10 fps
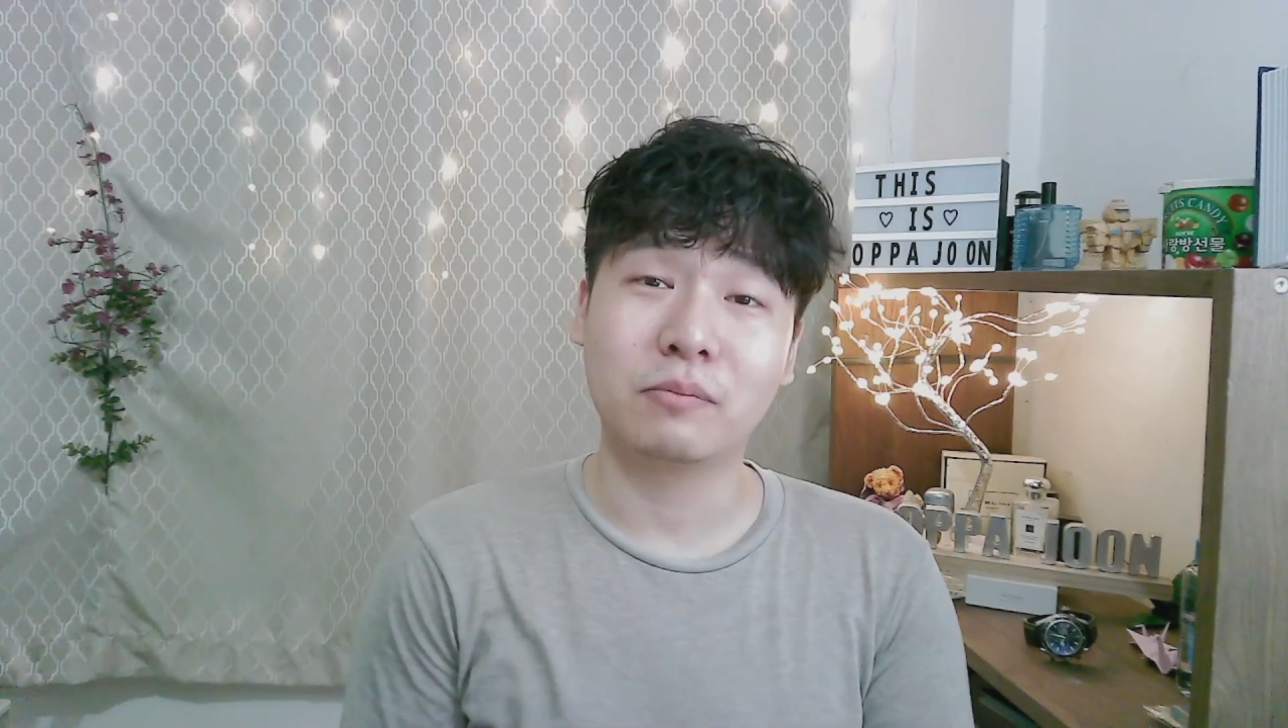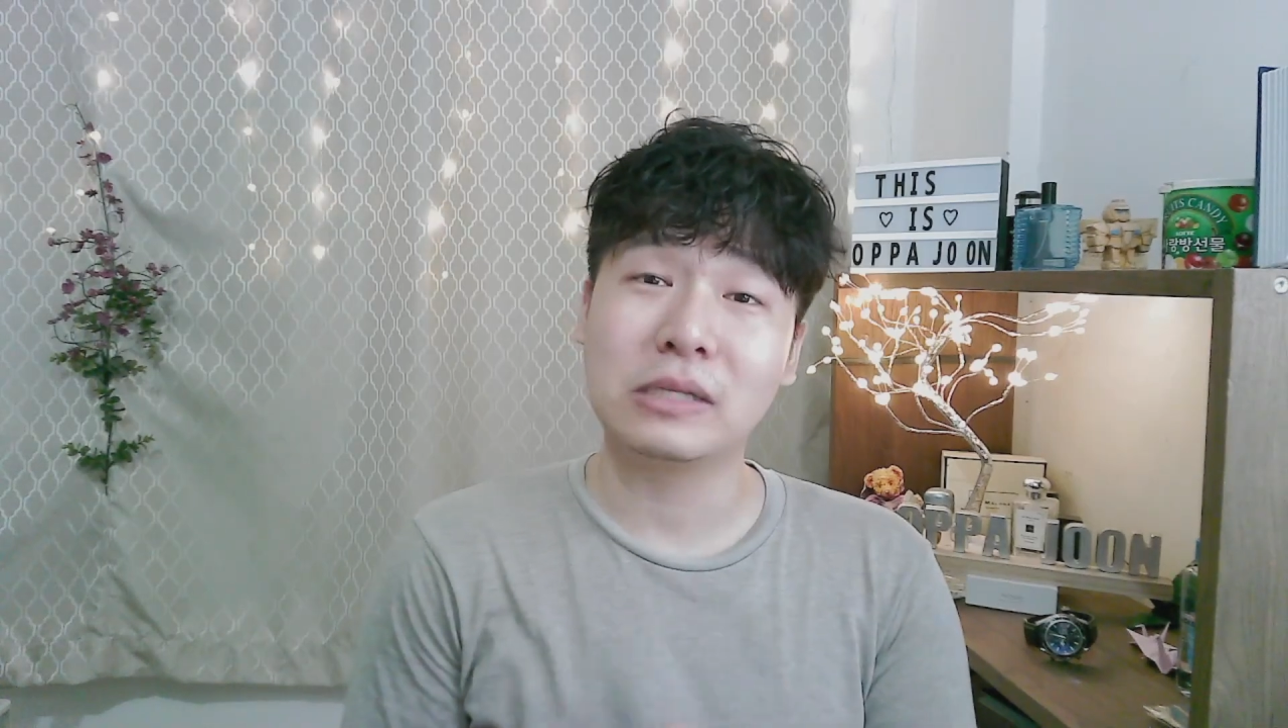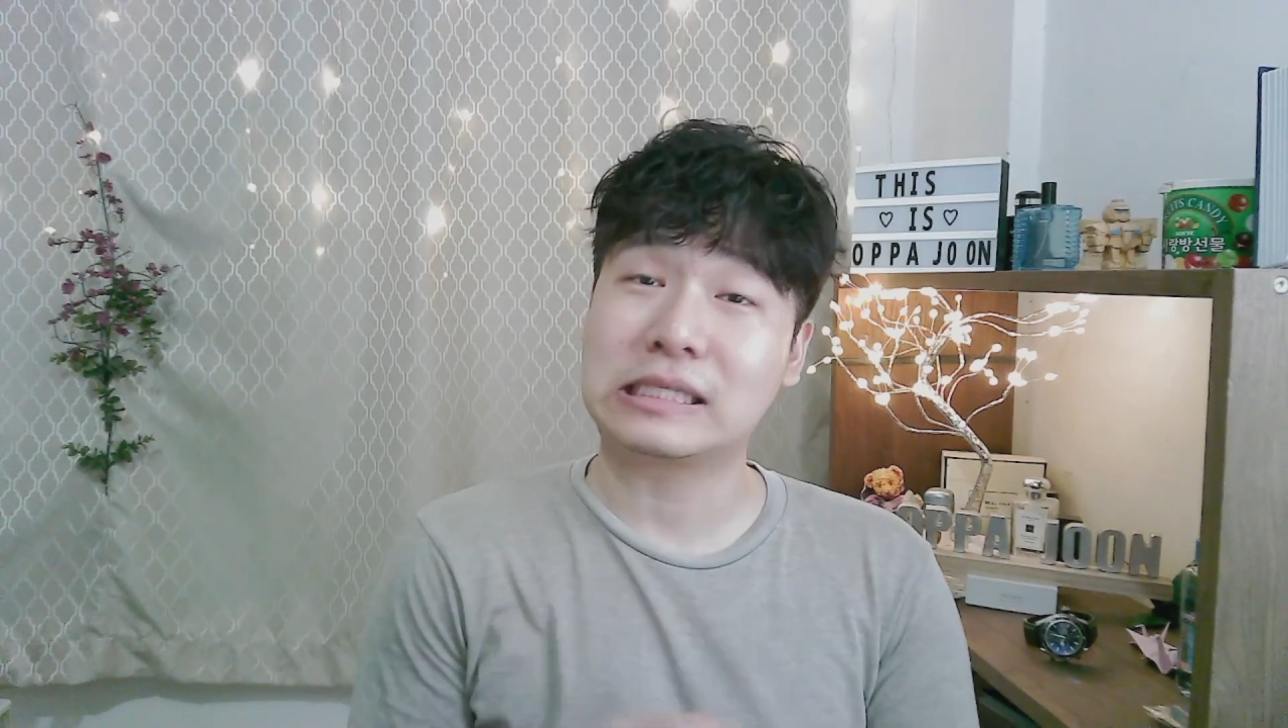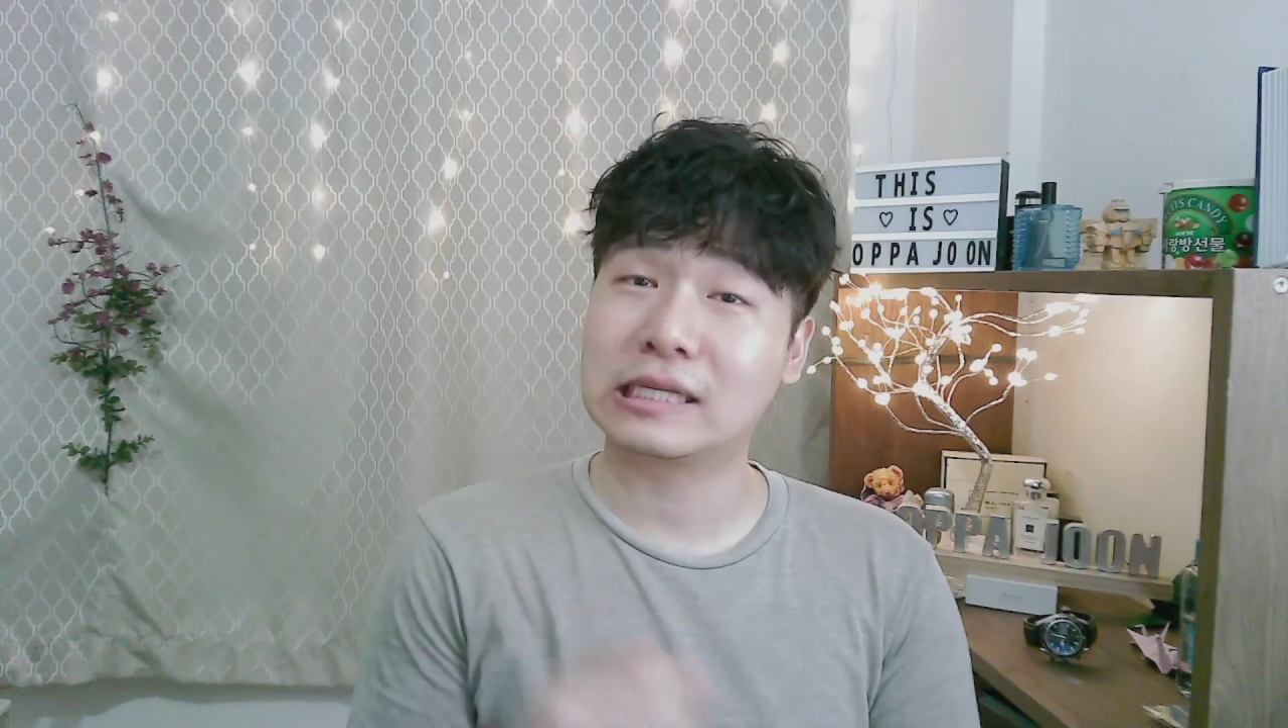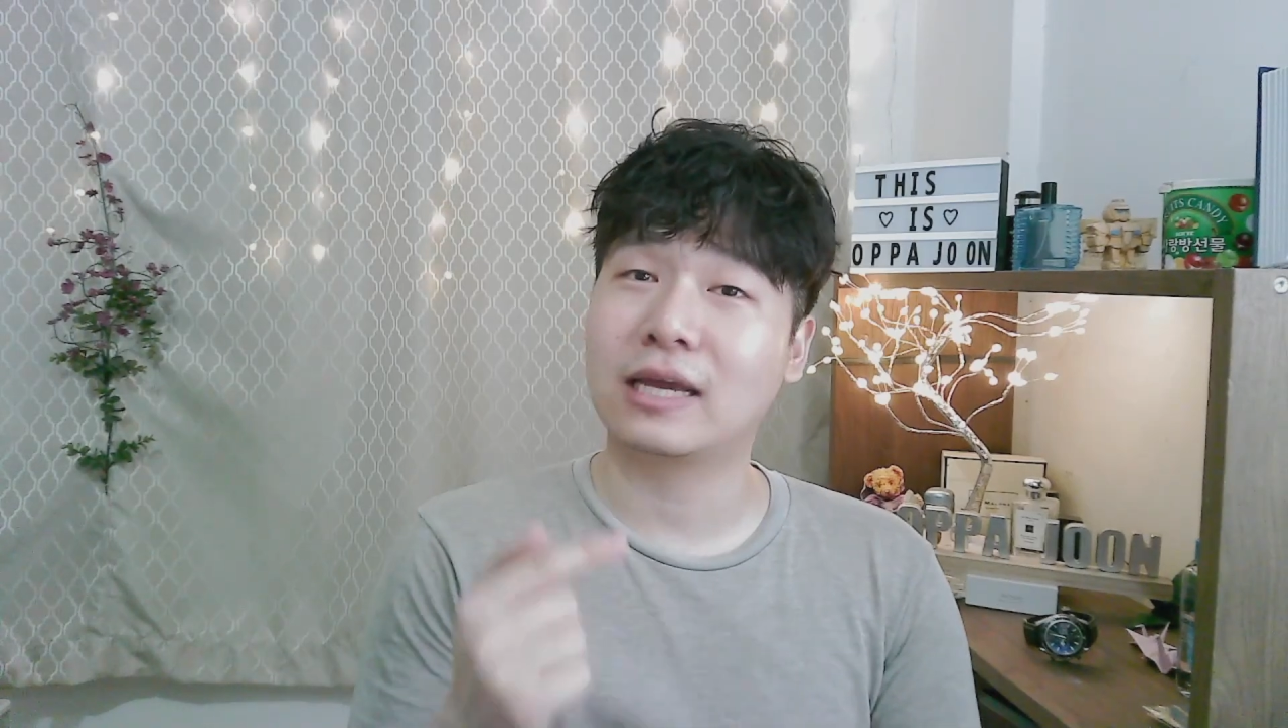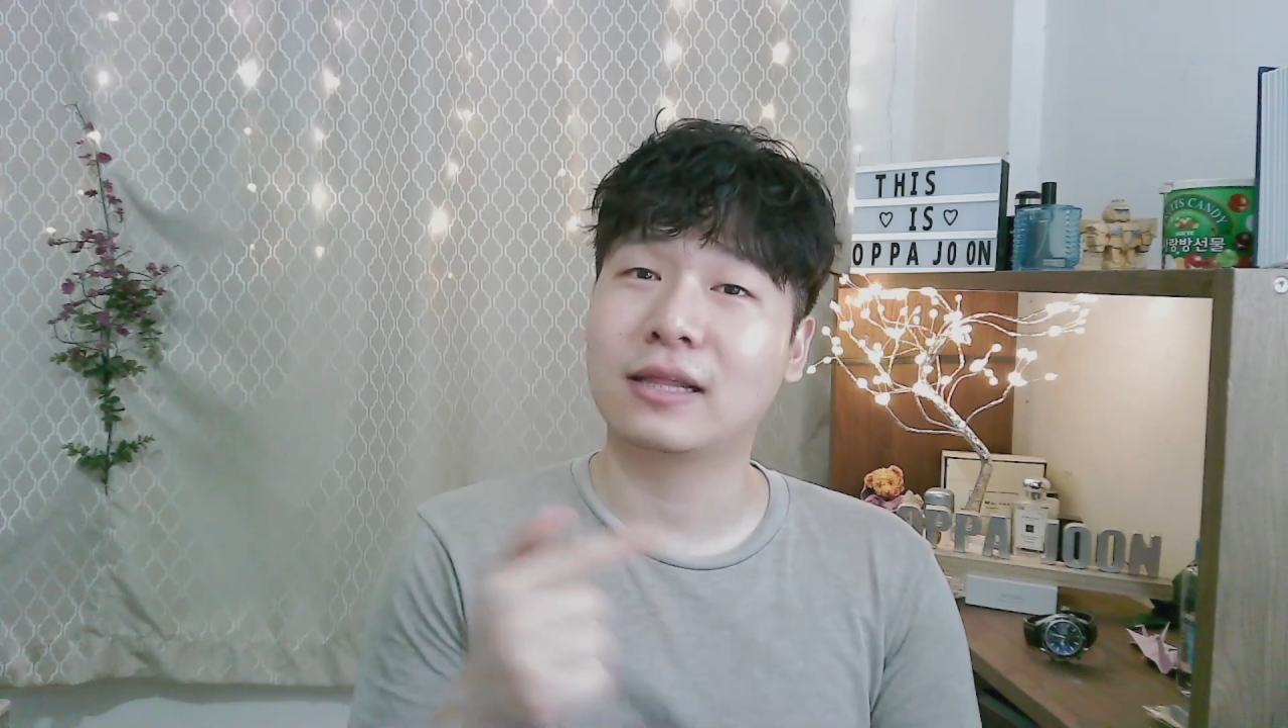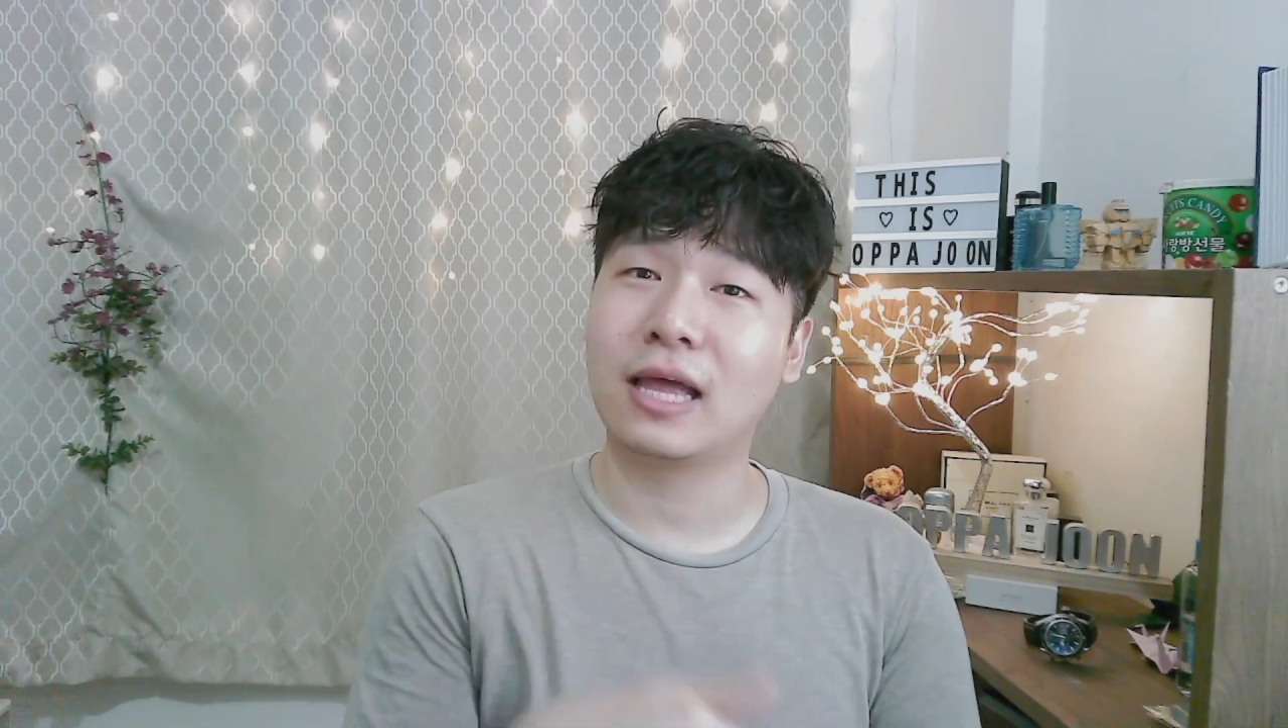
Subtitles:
please click